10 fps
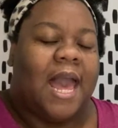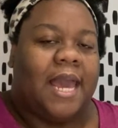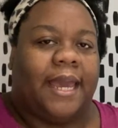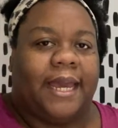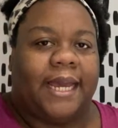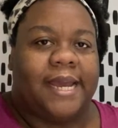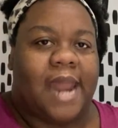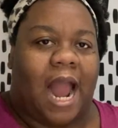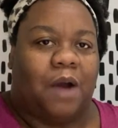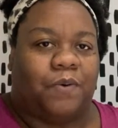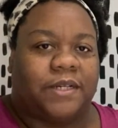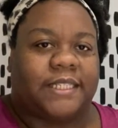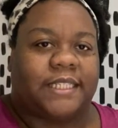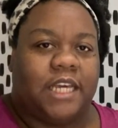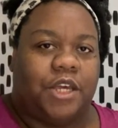And I
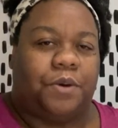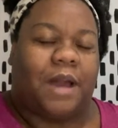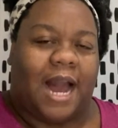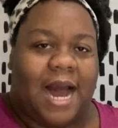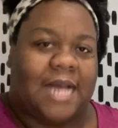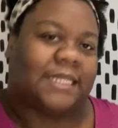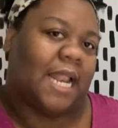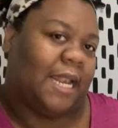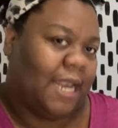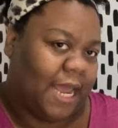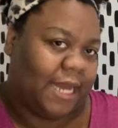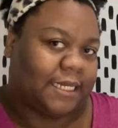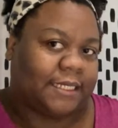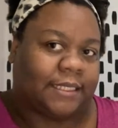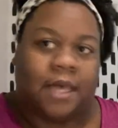will see you guys
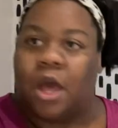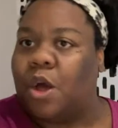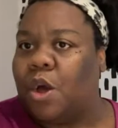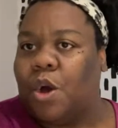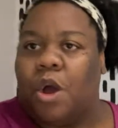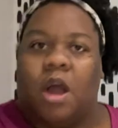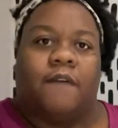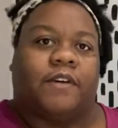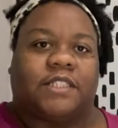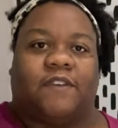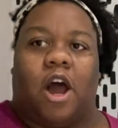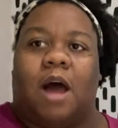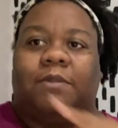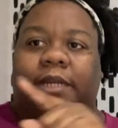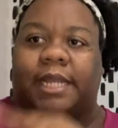next. First of all,
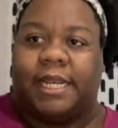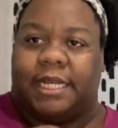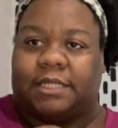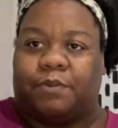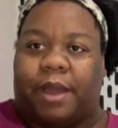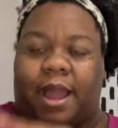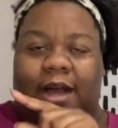I'm looking this way.